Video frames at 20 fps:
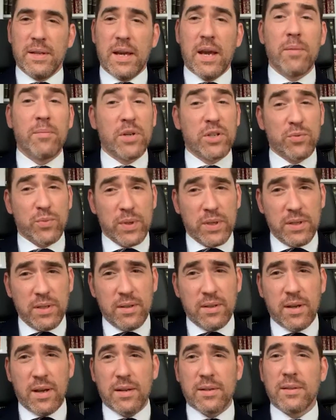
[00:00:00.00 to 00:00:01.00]
how much we
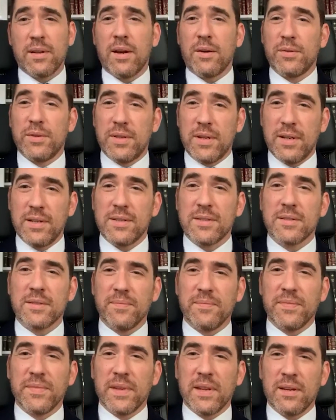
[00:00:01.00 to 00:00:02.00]
need that nowadays,
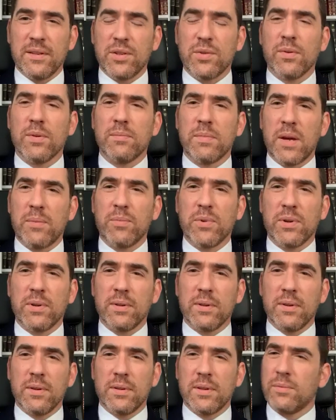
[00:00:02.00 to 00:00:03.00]
and to
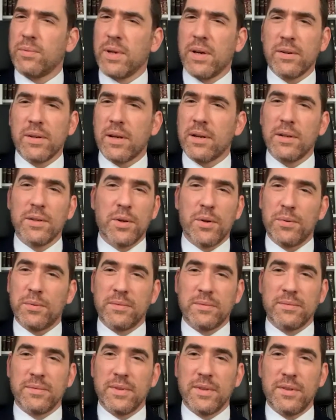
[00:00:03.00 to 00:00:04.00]
remember that we are not
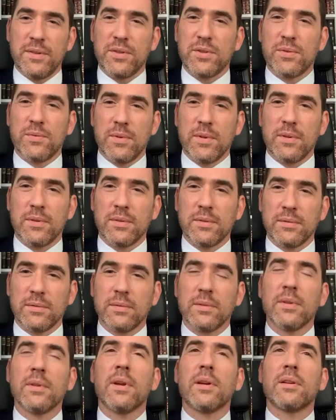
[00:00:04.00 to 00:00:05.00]
alone in this world,
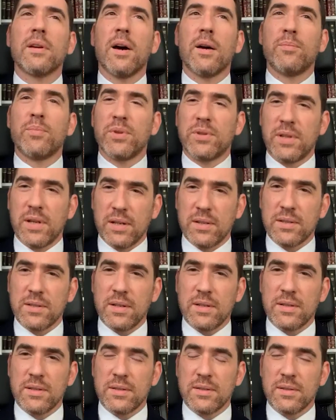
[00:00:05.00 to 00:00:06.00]
and that God protects
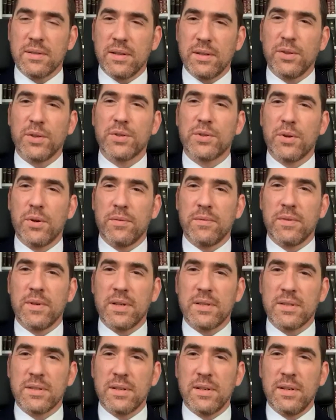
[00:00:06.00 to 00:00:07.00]
us and looks over
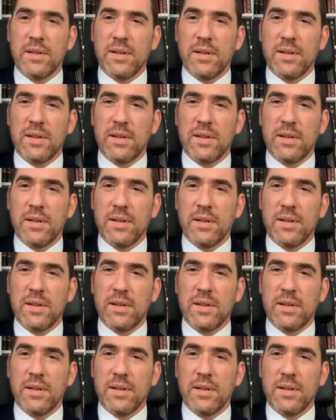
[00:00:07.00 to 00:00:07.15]
us,